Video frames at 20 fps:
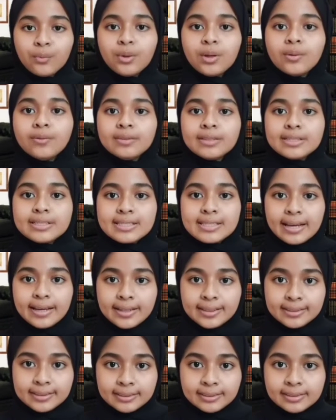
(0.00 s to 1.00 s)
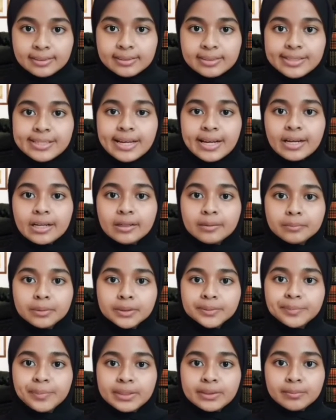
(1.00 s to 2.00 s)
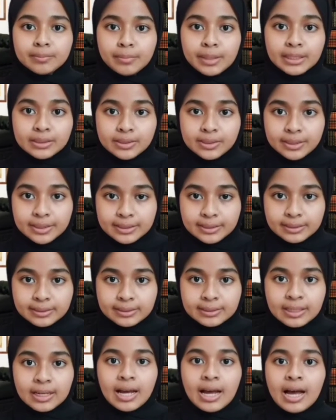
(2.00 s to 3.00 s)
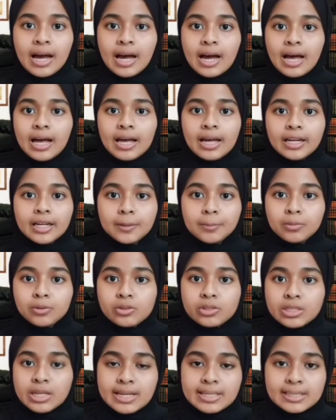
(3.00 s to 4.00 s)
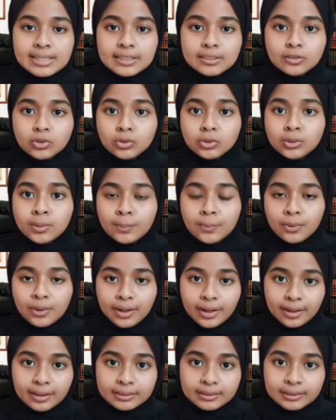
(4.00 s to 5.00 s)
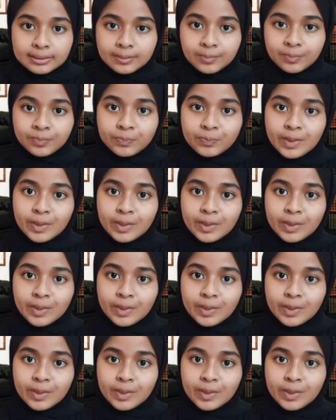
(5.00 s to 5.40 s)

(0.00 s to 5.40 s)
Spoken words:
When we recycle, recyclable materials are reprocessed into new products,